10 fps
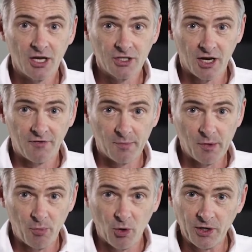so from the
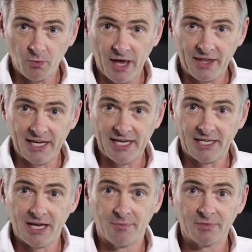point where the heat
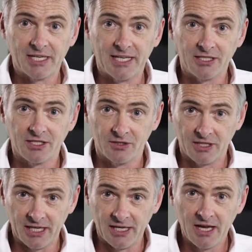comes into
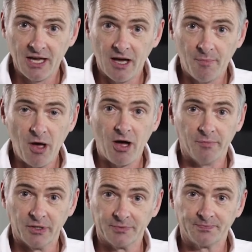the apartment.